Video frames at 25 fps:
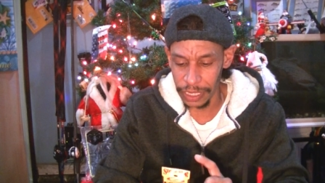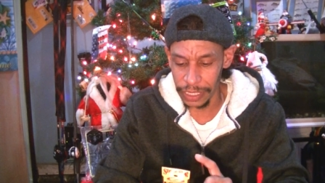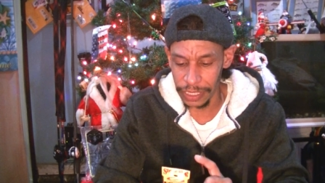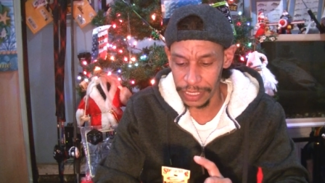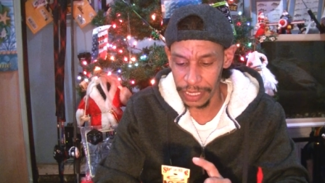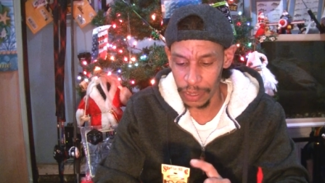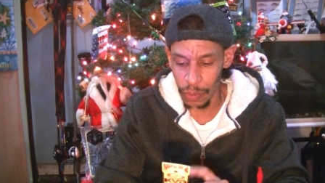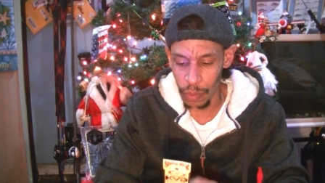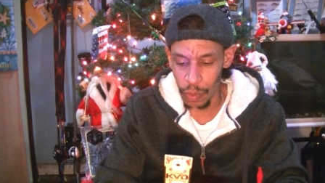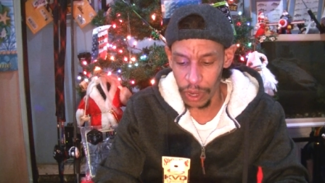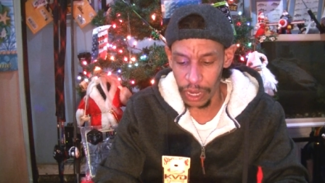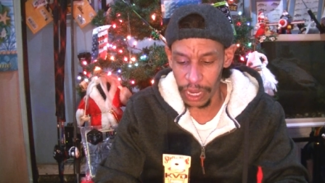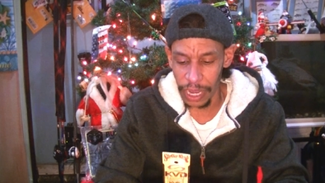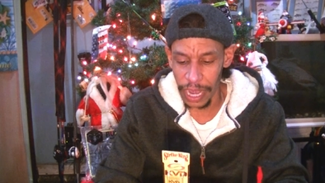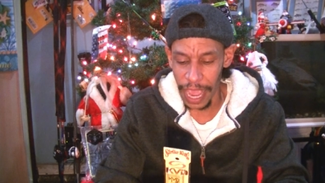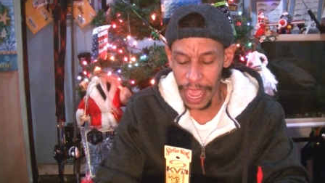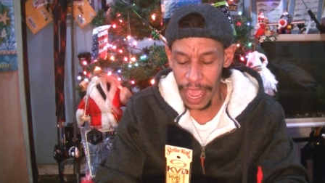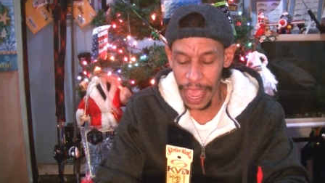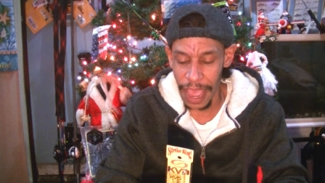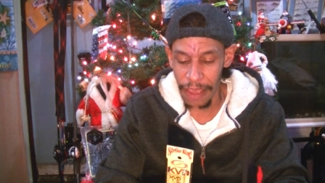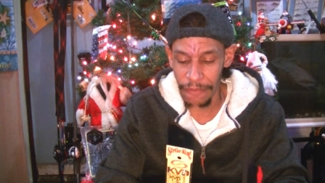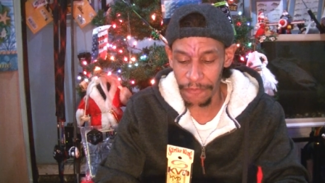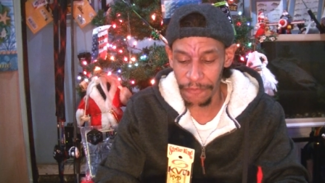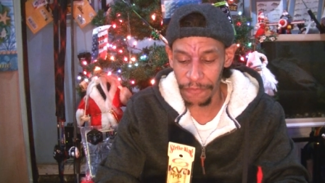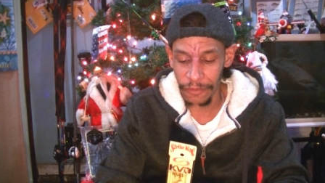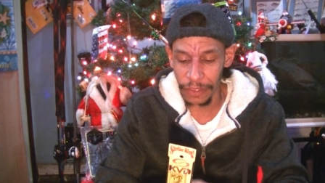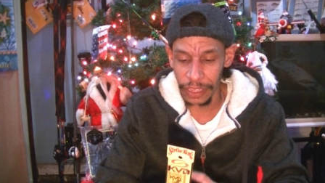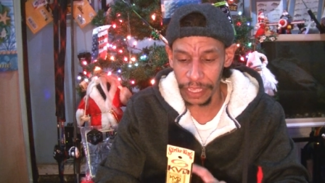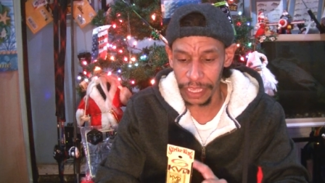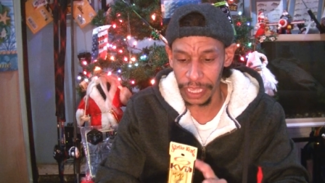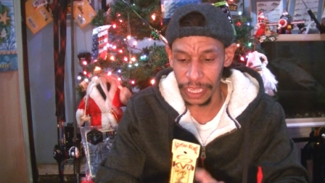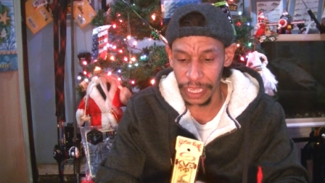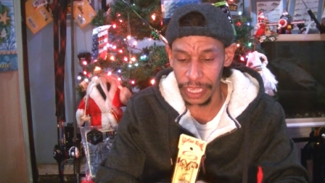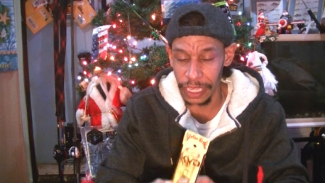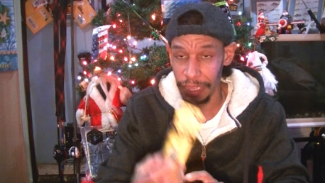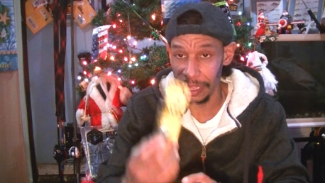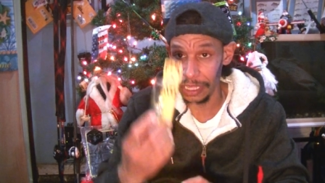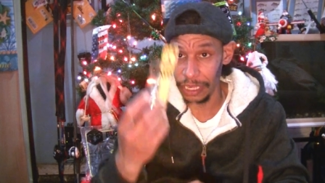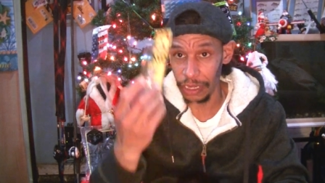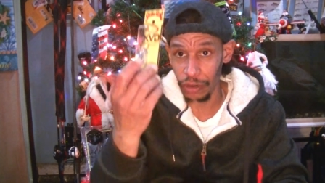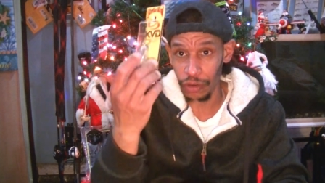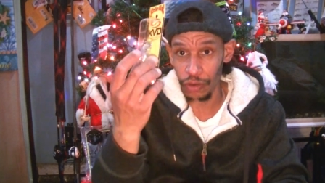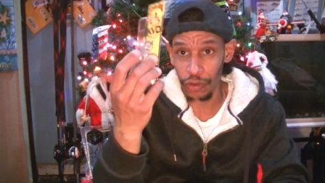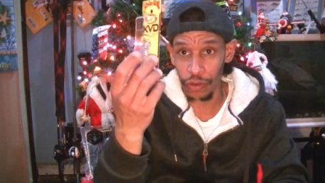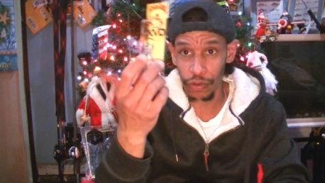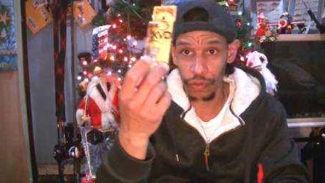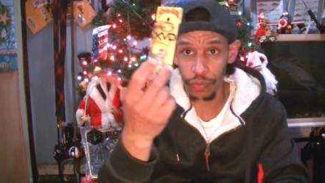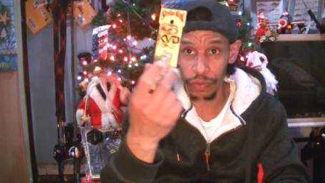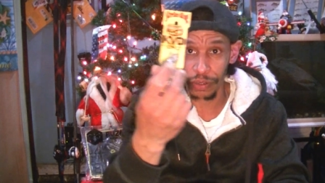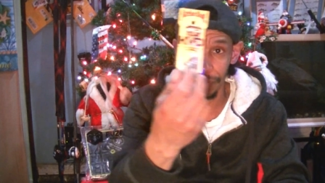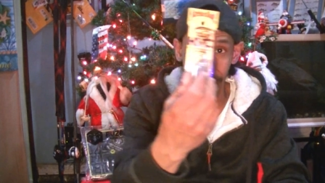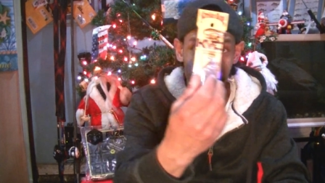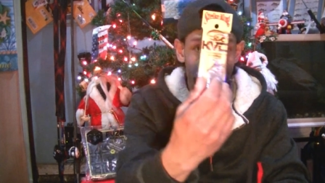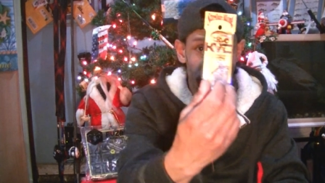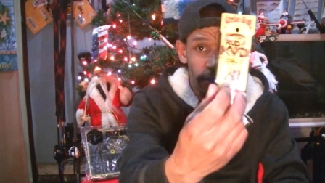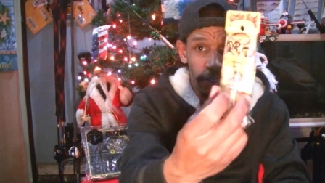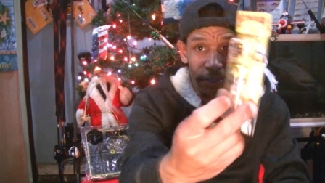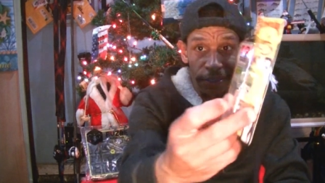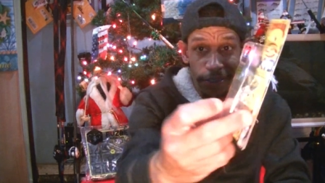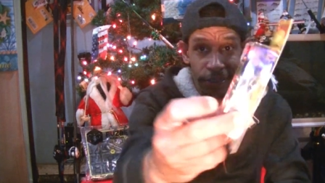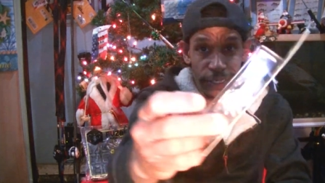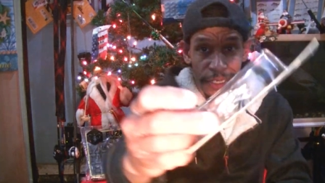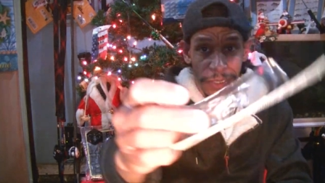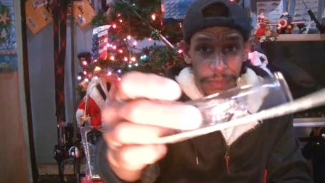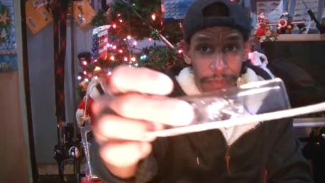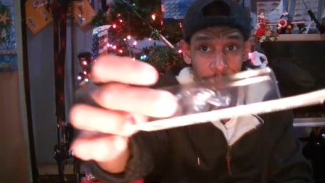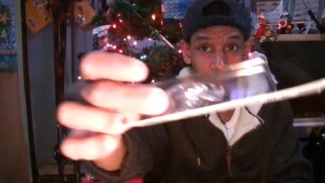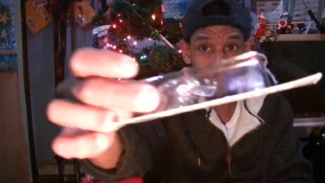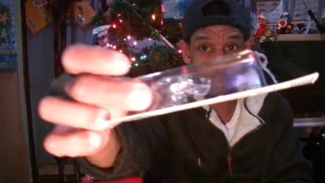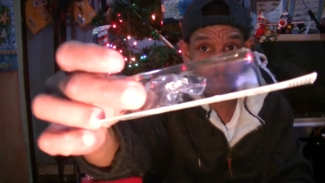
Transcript: It's a one and a half in the nude, which means it's just